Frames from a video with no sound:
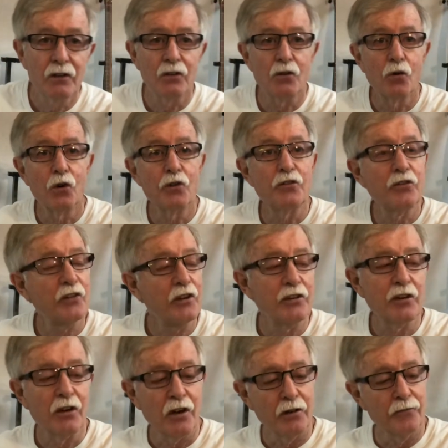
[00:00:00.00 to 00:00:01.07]
Gorgeous
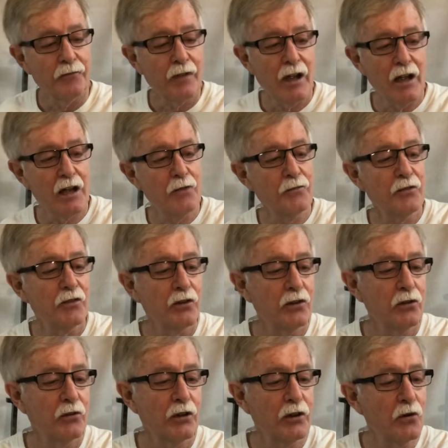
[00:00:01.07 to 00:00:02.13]
guitar.
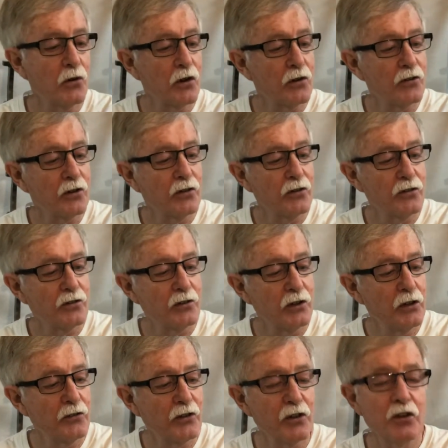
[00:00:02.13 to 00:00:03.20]
Absolutely gorgeous.
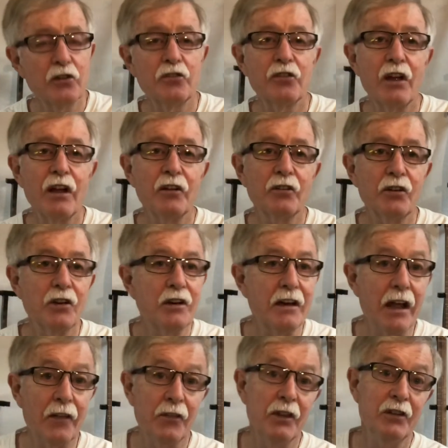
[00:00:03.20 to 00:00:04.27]
Looks good, sounds good.
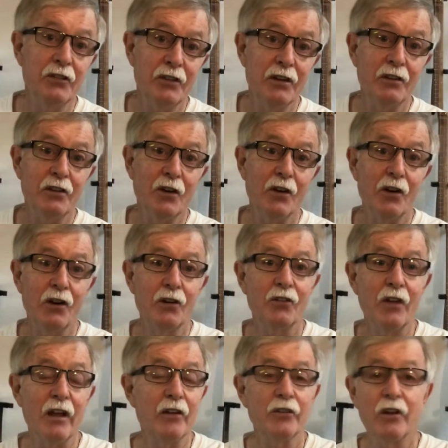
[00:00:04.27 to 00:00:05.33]
Now this guitar
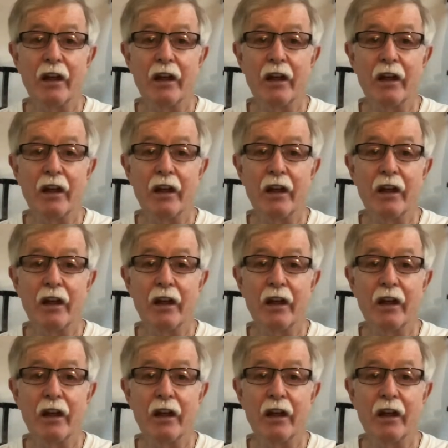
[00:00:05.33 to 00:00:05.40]
sounds